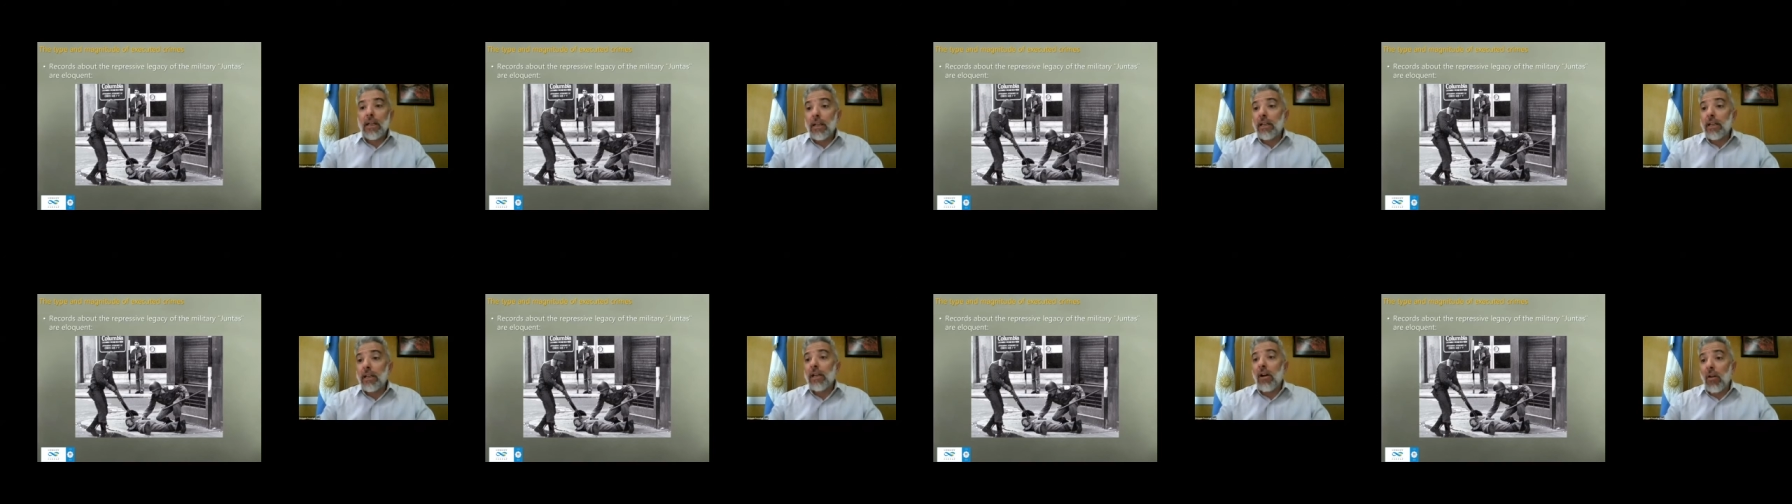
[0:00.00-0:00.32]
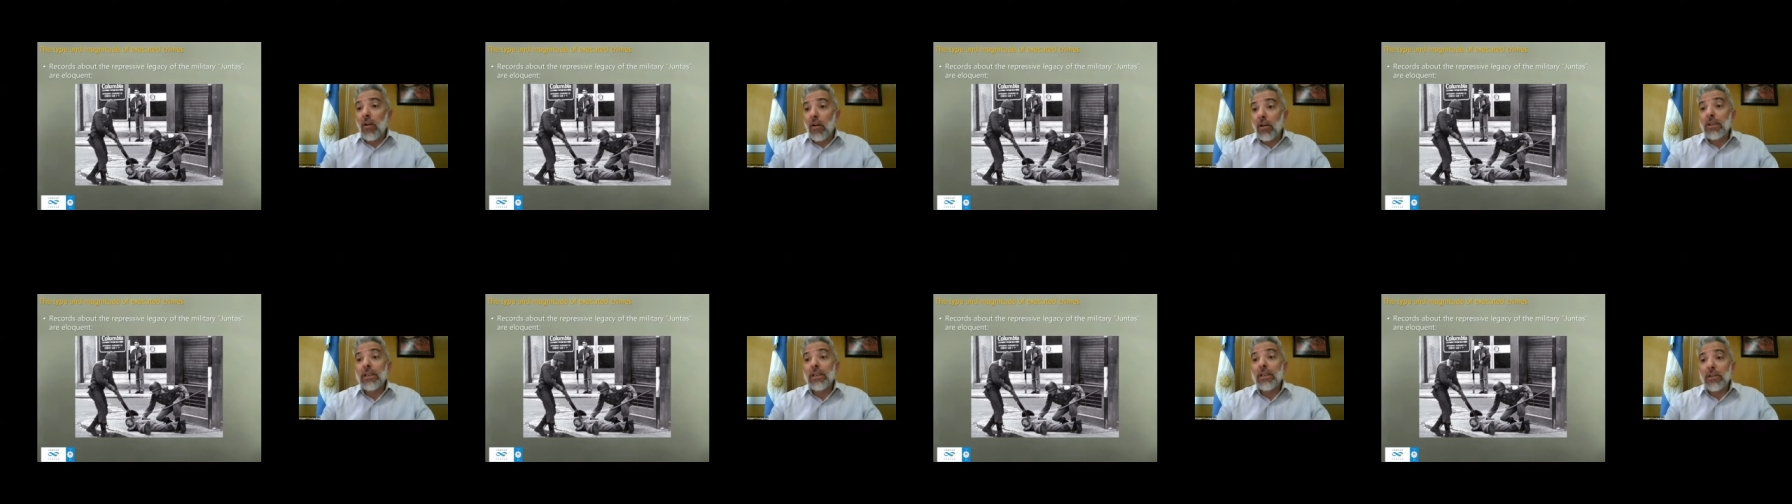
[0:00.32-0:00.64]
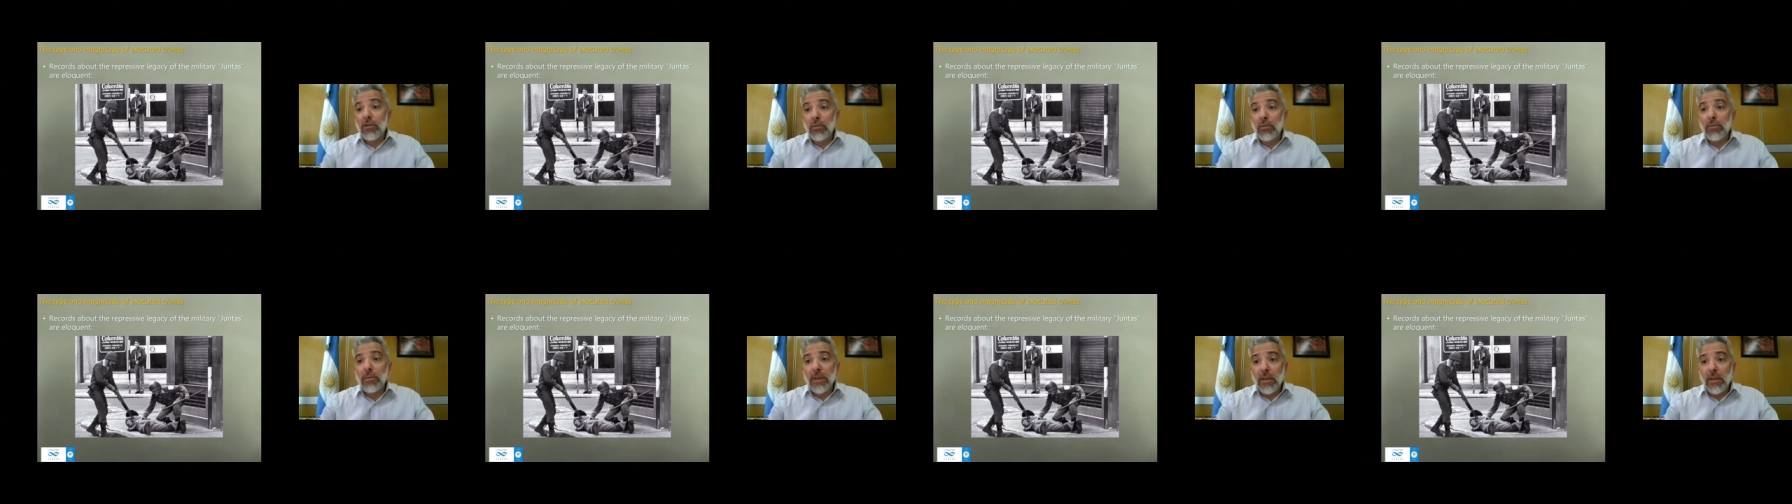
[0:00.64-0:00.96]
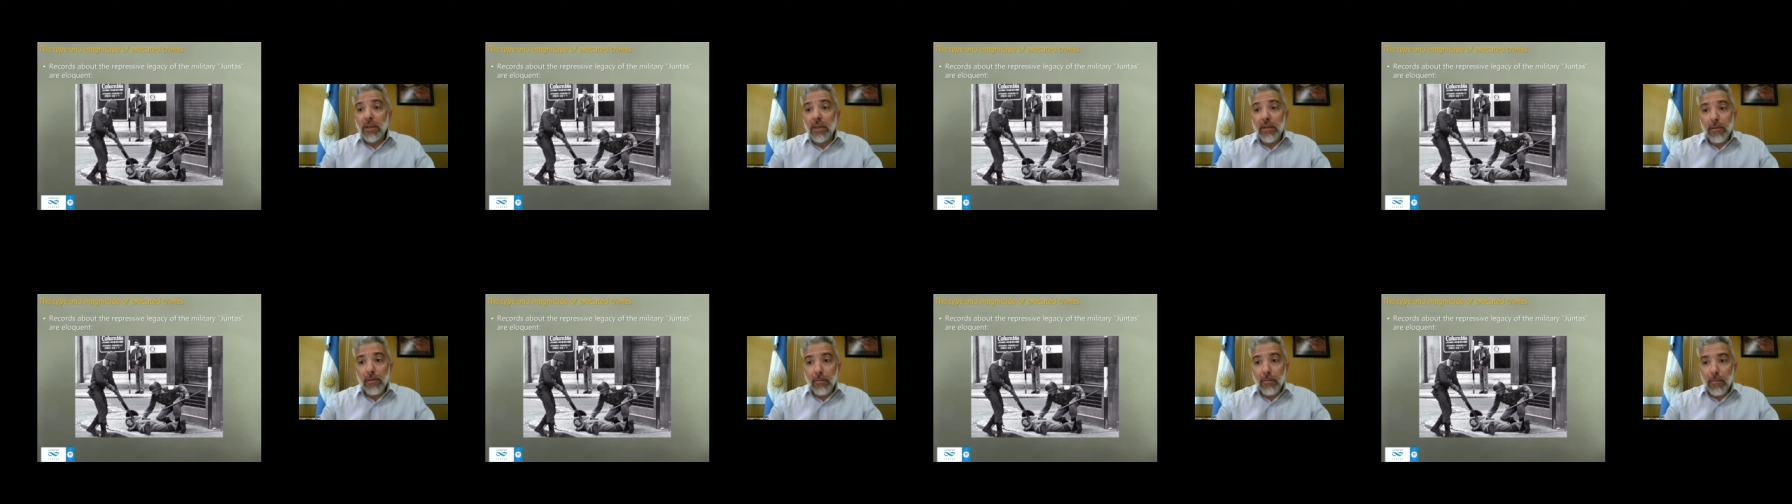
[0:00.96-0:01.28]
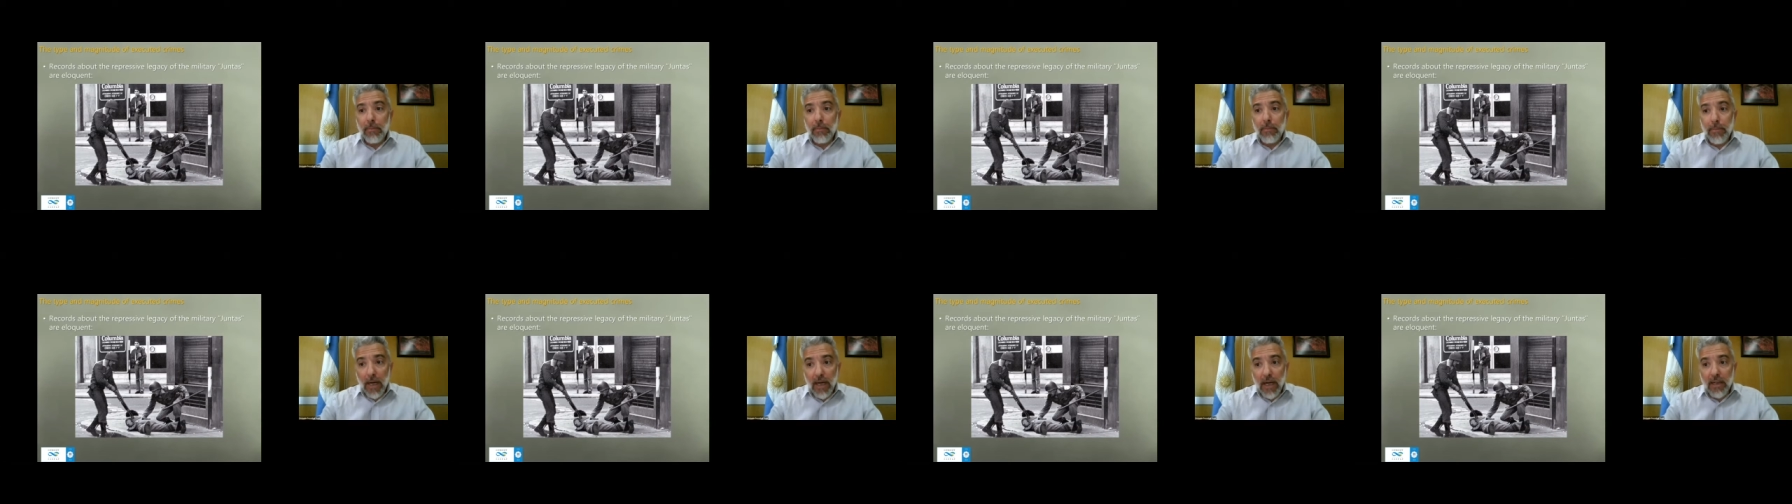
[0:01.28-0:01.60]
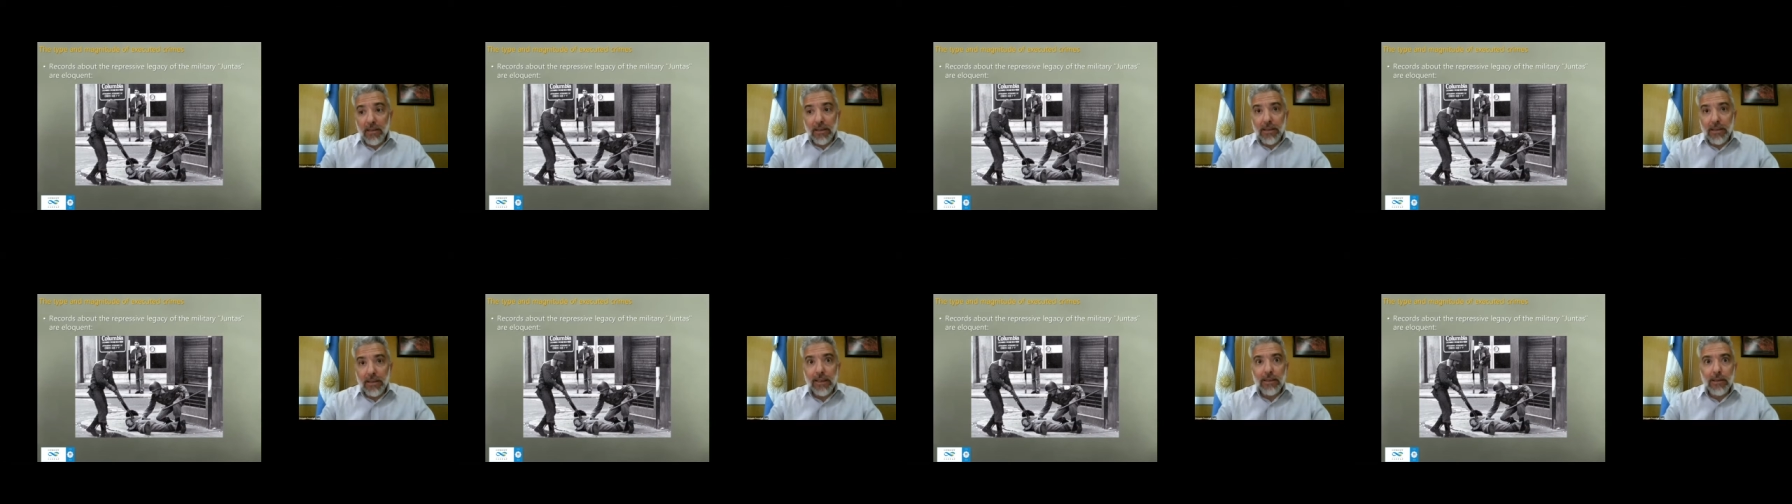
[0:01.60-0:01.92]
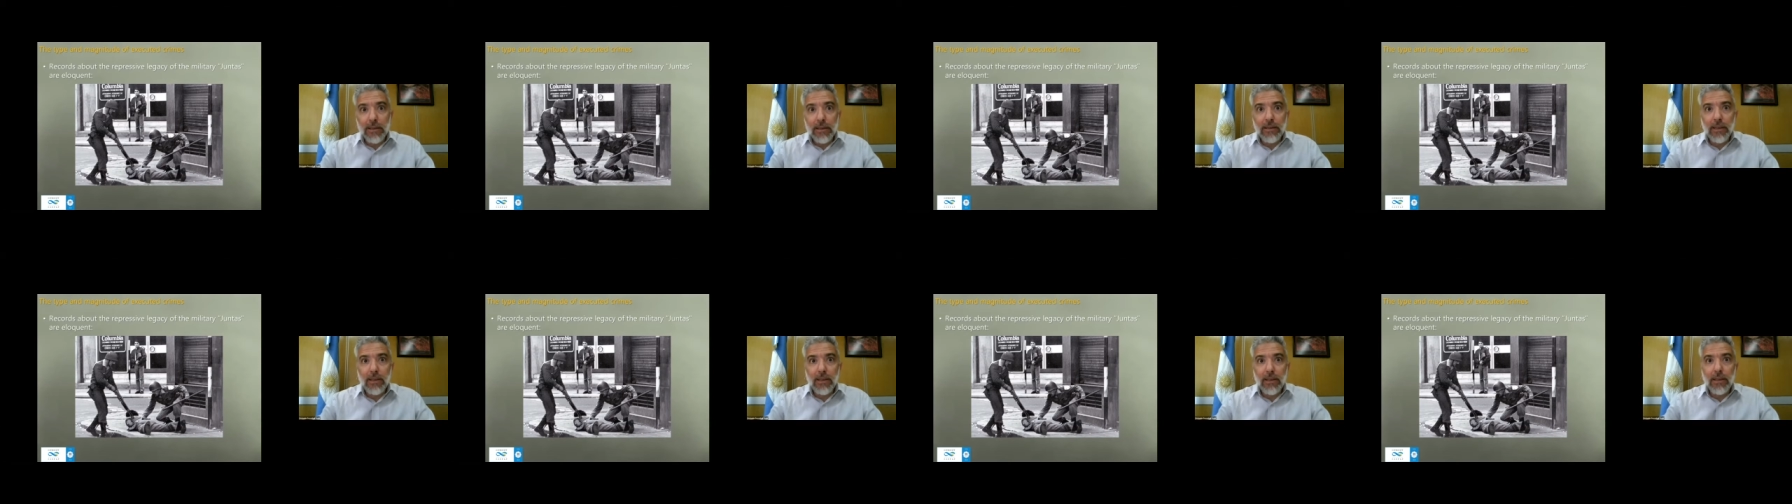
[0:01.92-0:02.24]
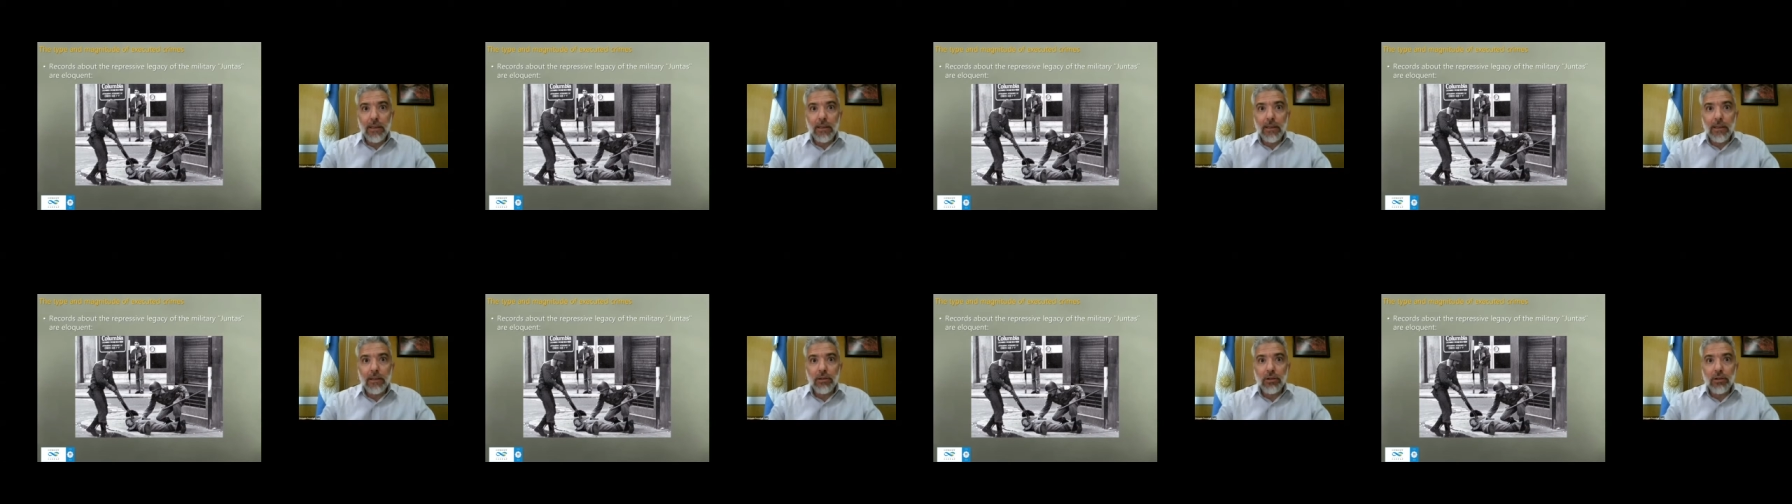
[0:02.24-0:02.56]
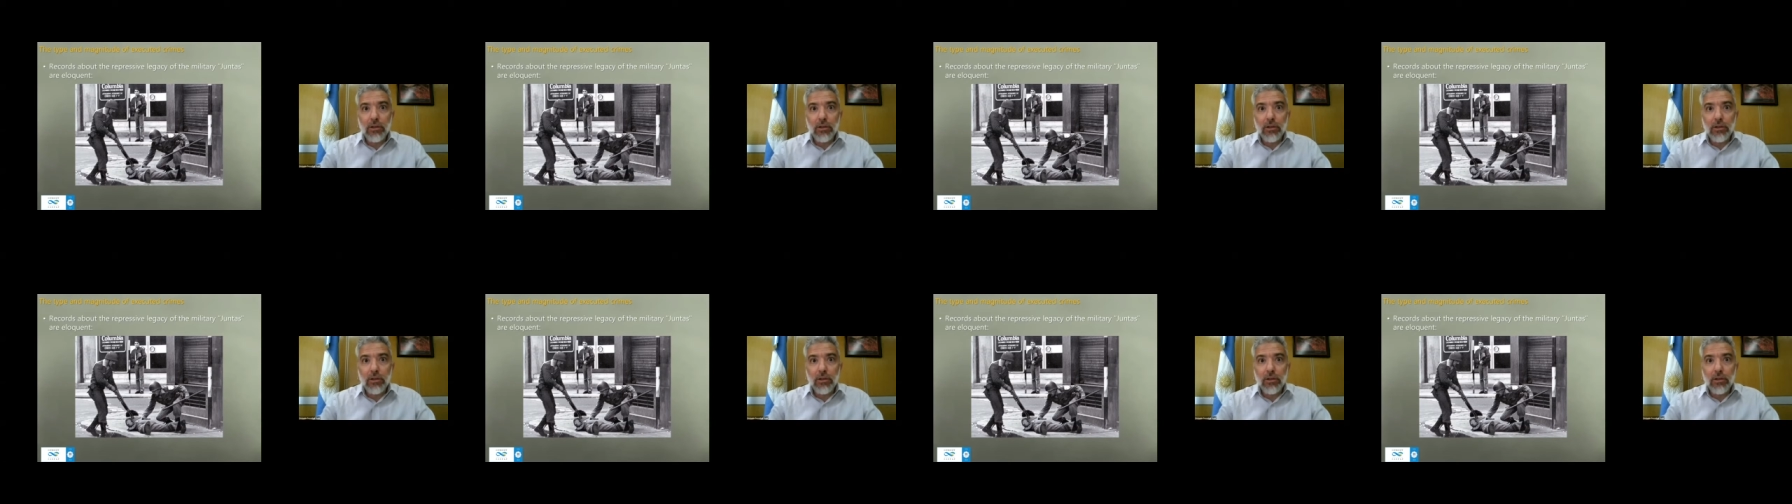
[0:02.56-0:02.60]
uh, only to be murdered uh,